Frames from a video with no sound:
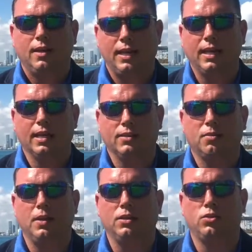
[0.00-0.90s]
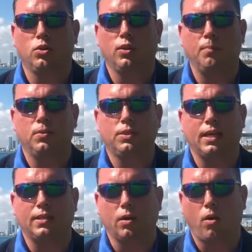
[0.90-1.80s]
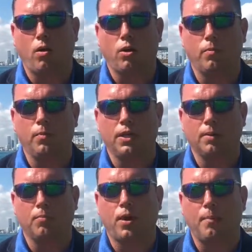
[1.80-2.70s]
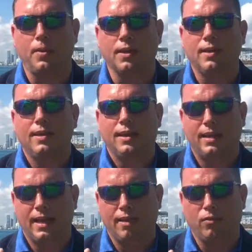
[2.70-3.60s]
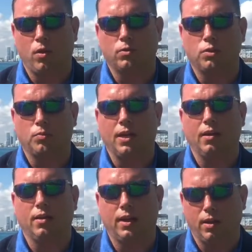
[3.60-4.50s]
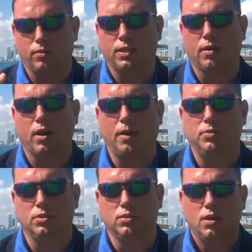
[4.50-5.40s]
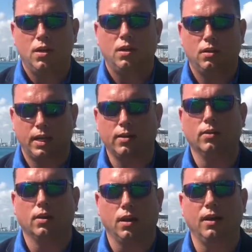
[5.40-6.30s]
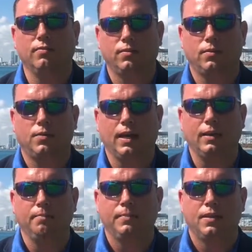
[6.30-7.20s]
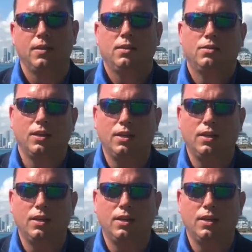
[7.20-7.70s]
and to make sure they protect their hard-earned money and property and have long-term care and healthcare options later in life, okay? So you